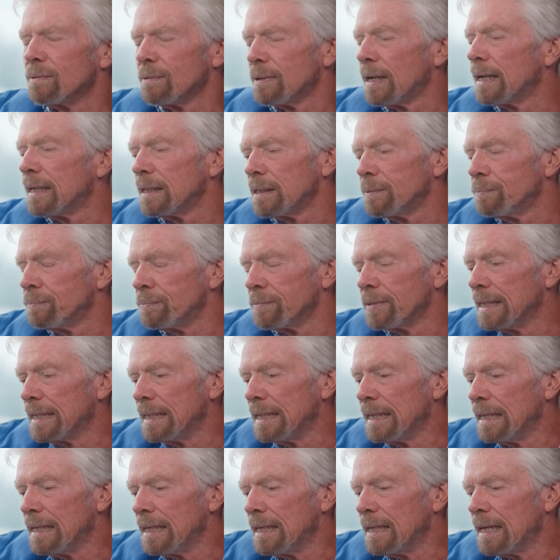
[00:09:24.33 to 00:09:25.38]
Um,
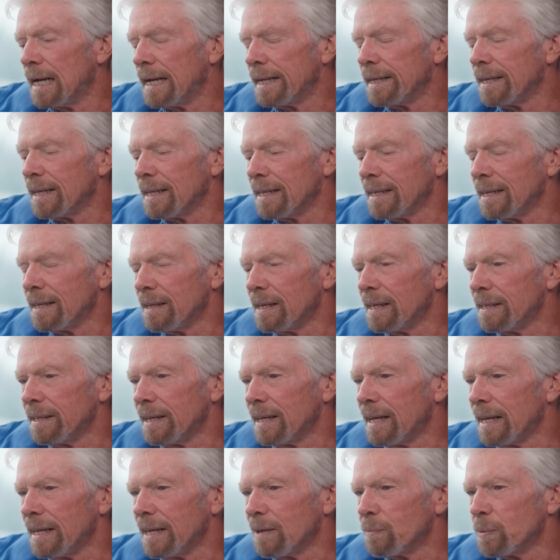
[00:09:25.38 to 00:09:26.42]
and, and, and,
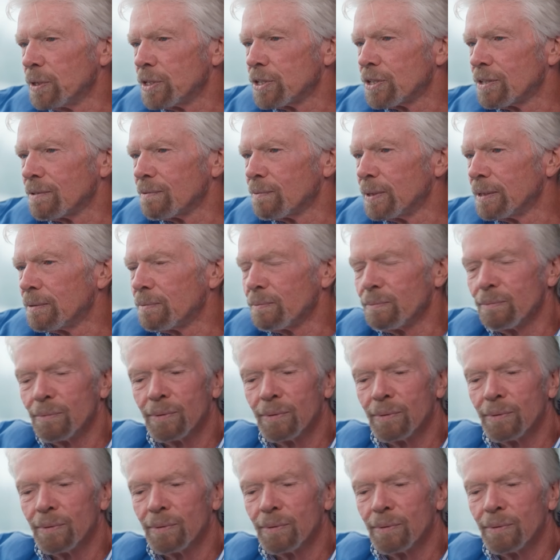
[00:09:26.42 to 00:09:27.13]
and I wish with,